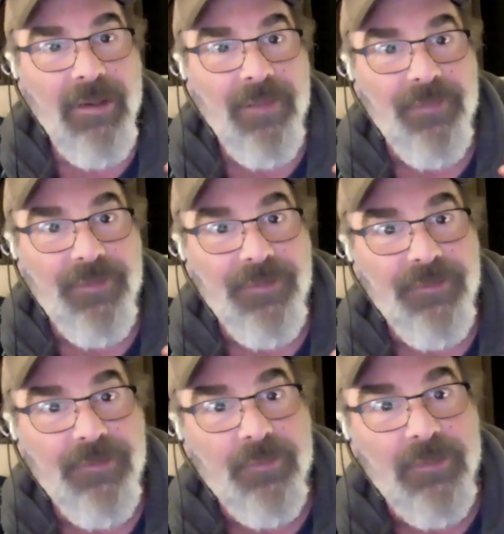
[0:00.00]
The
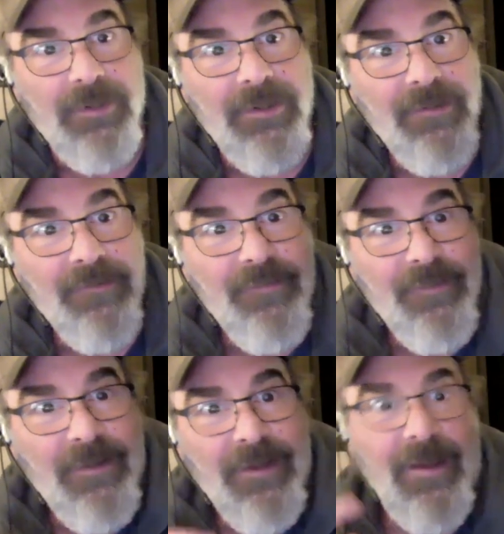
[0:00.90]
ETs would leave.
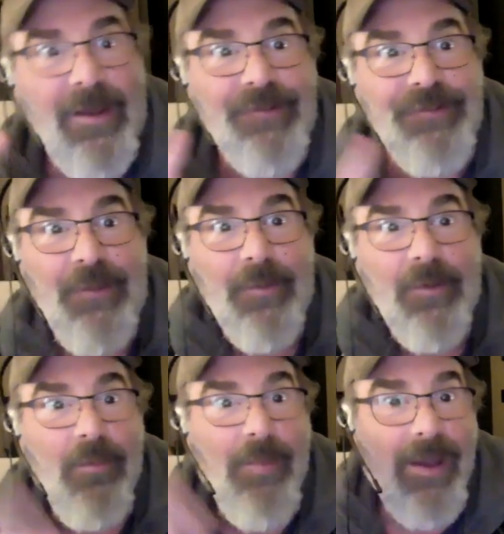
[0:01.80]
A jet would
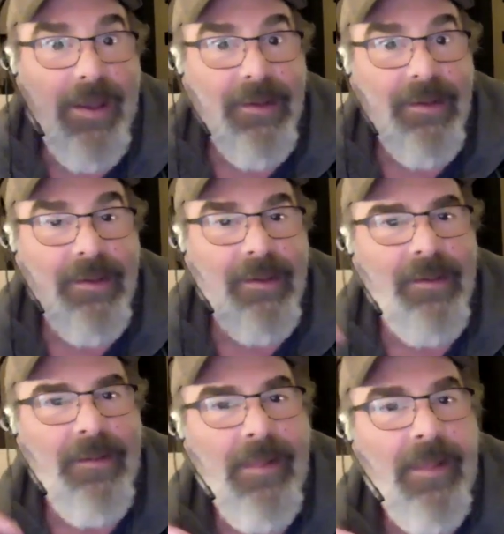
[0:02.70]
go by.
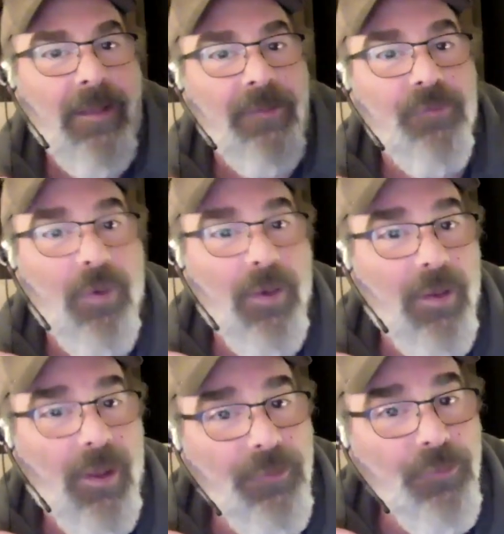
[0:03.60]
So
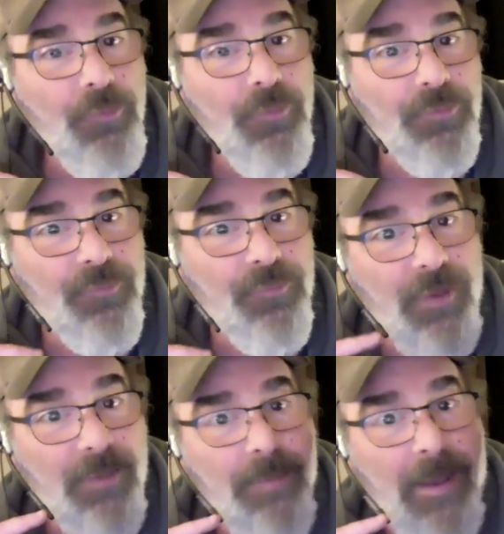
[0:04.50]
I knew there was a
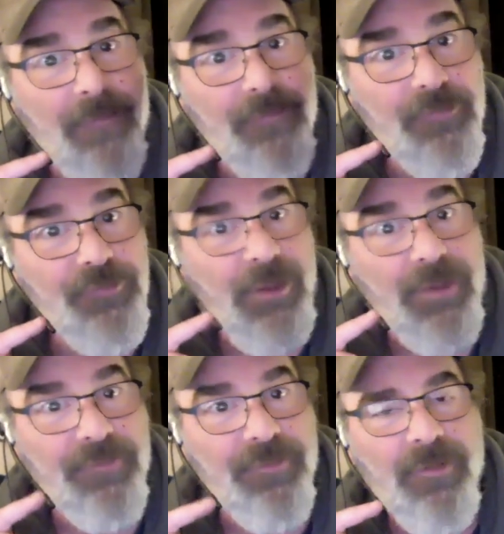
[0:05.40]
flight path for
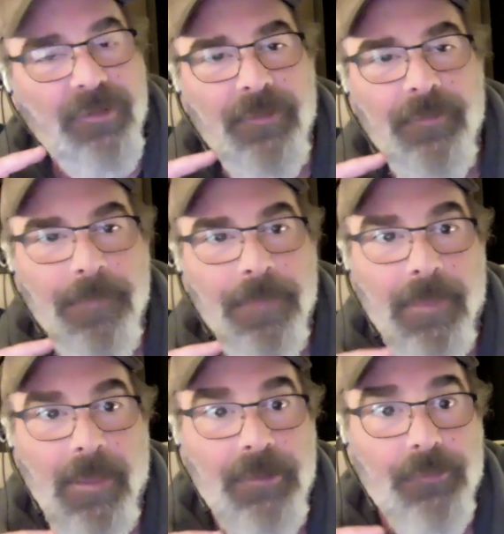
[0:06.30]
jets.
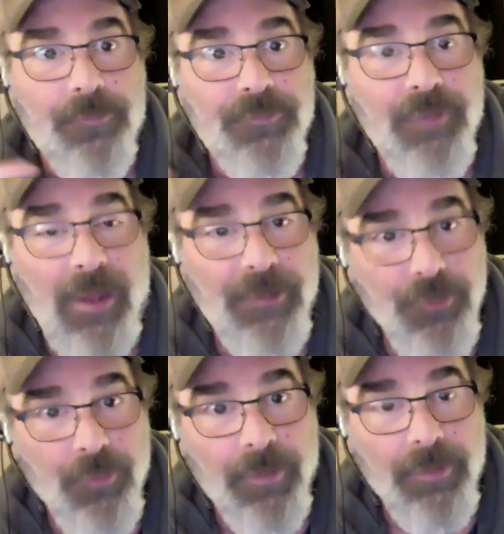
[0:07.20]
And I
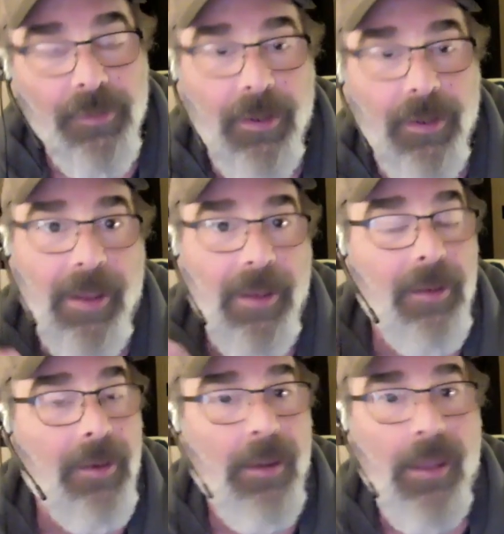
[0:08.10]
knew it,
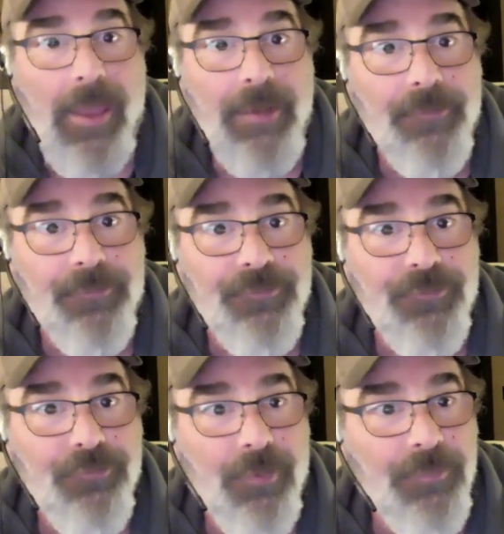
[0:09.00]
and it was
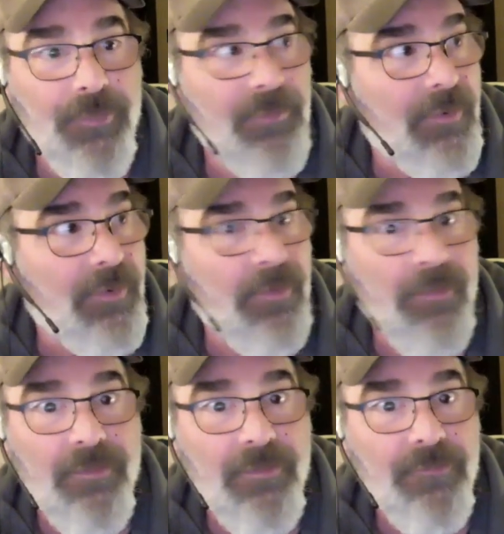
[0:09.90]
disrupting the
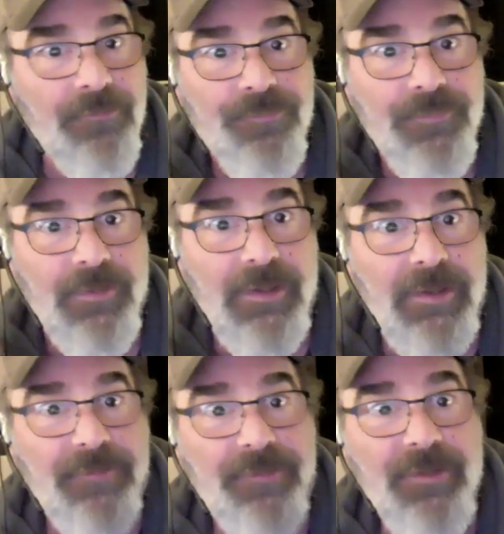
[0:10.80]

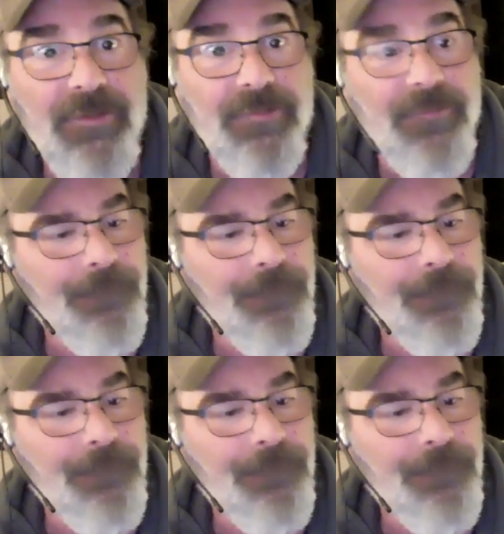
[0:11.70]
ETs.